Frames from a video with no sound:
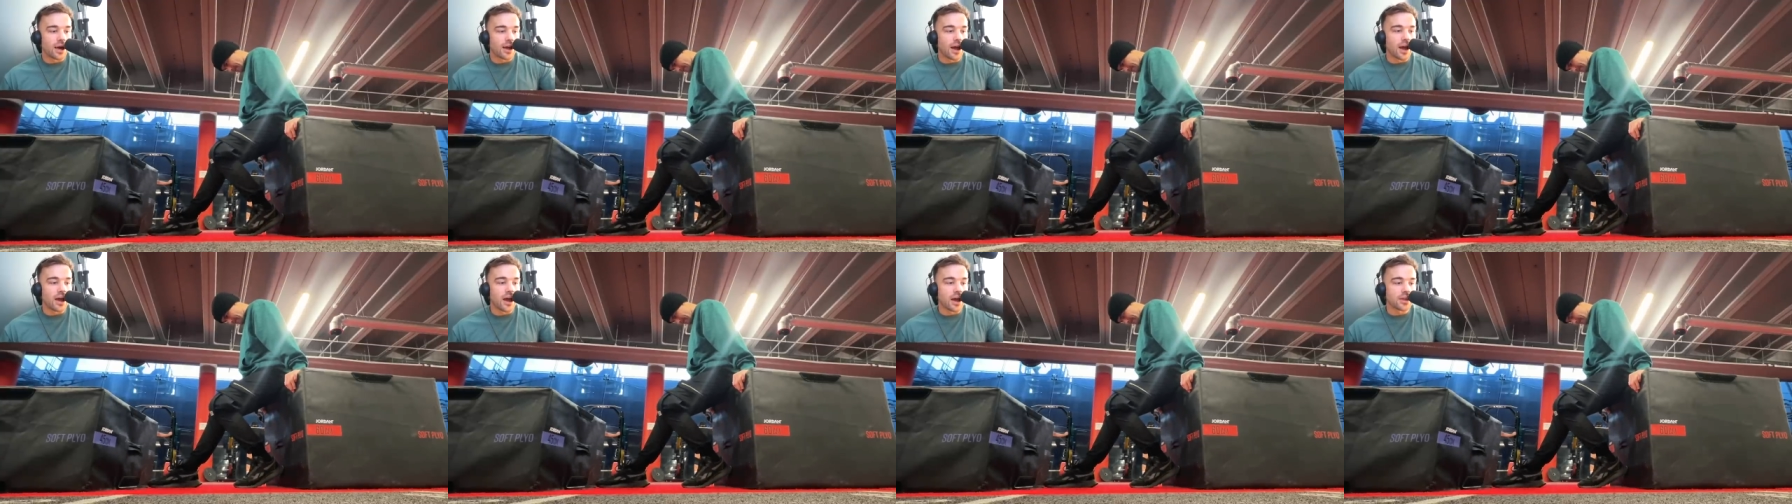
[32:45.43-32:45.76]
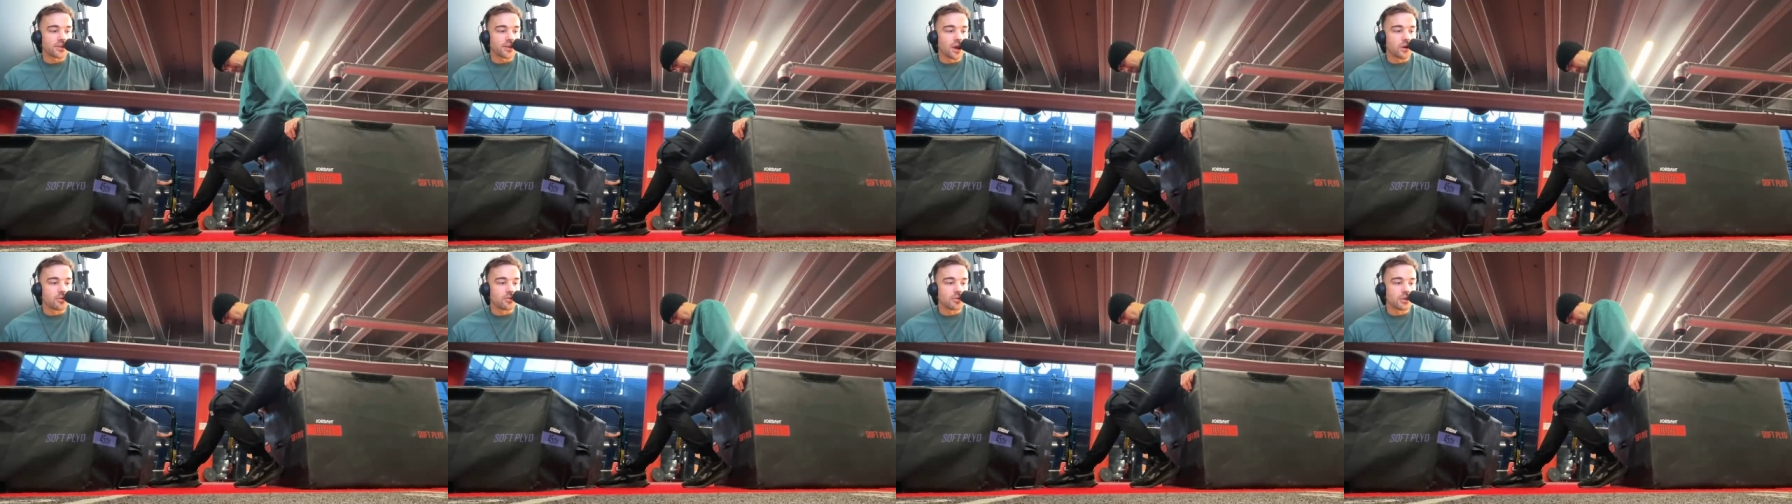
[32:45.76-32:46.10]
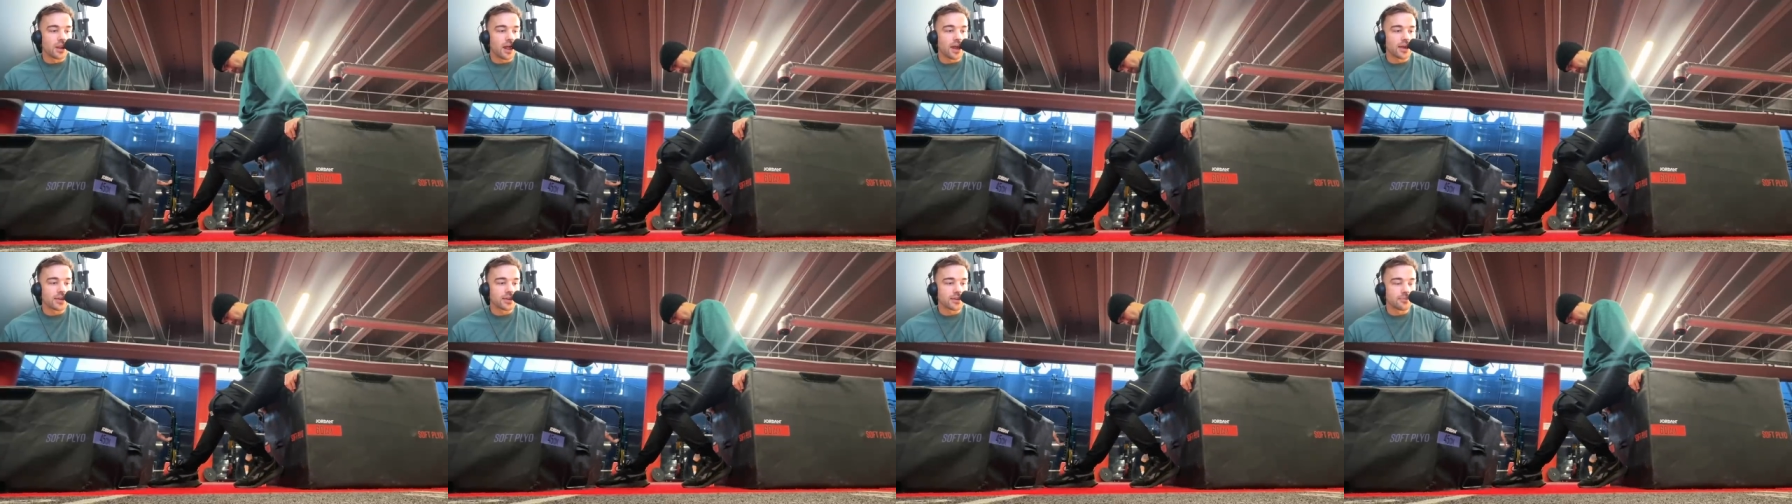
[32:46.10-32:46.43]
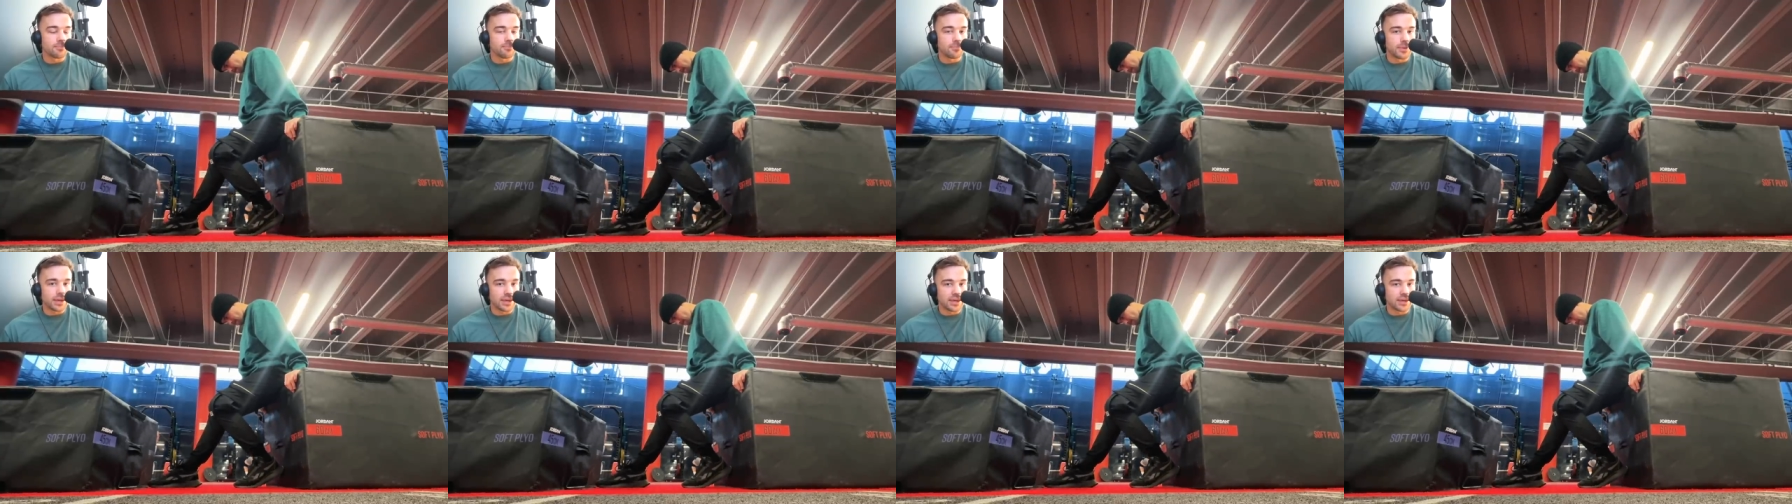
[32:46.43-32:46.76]
I, I don't
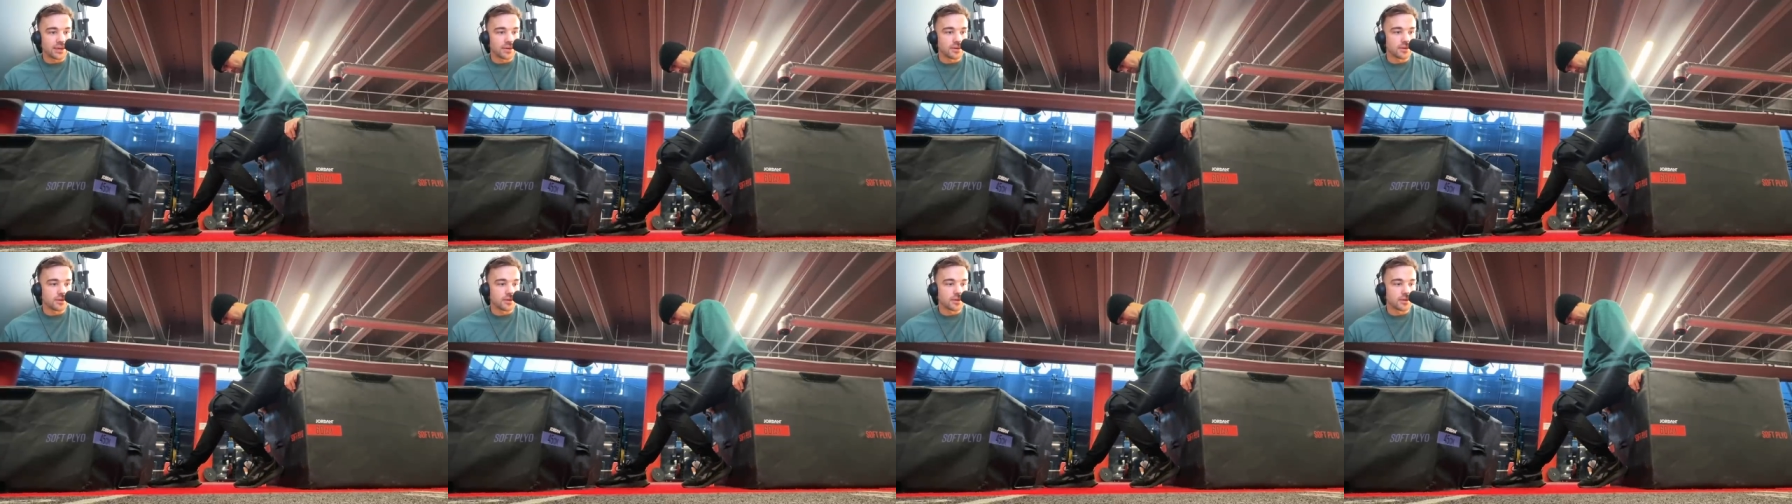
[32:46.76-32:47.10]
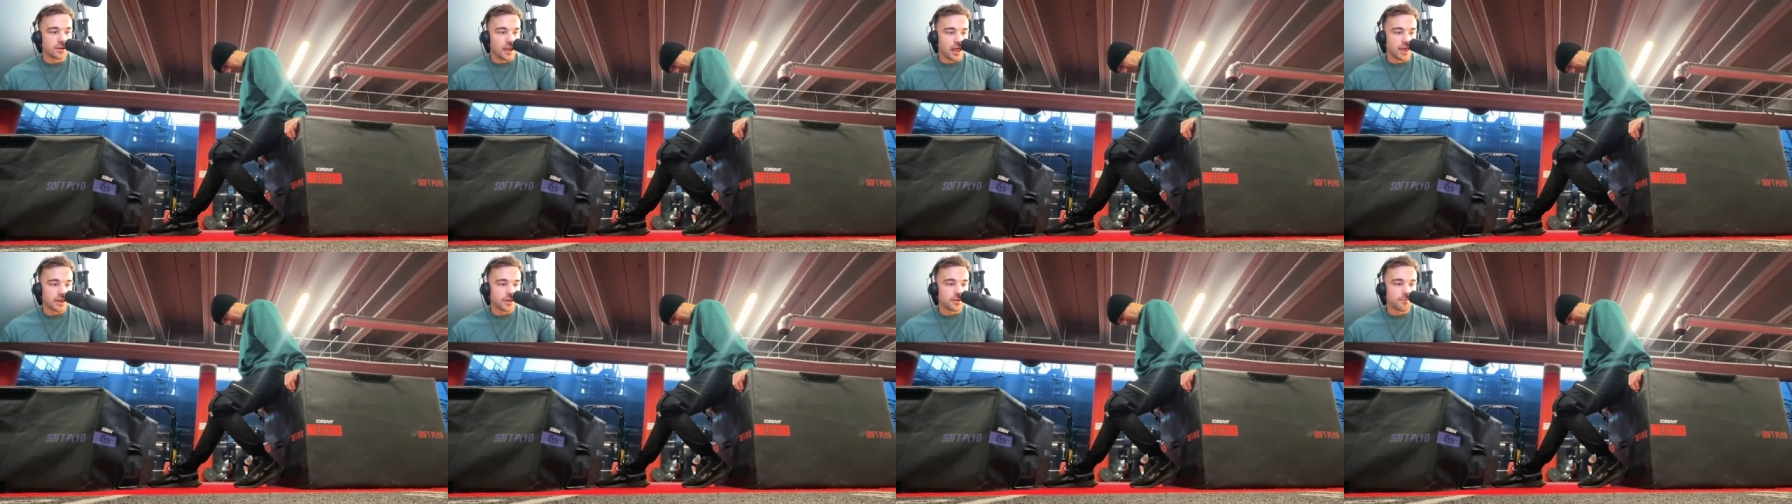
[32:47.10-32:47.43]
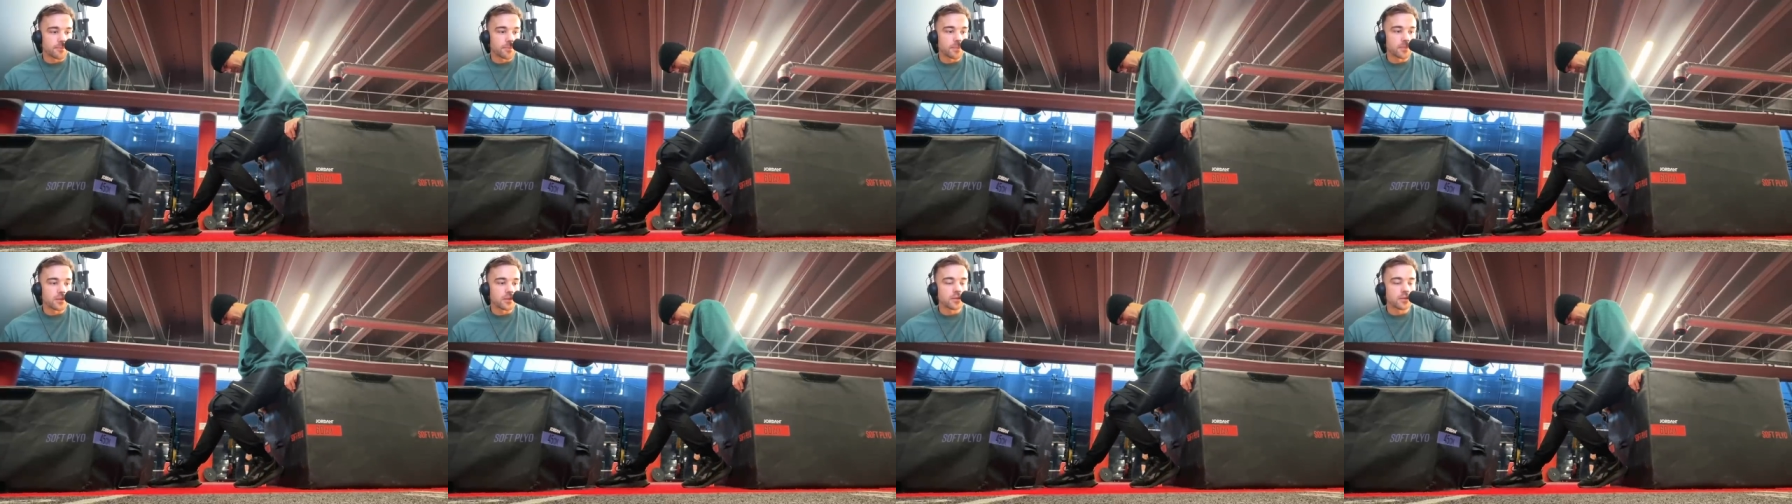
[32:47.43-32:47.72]
like being like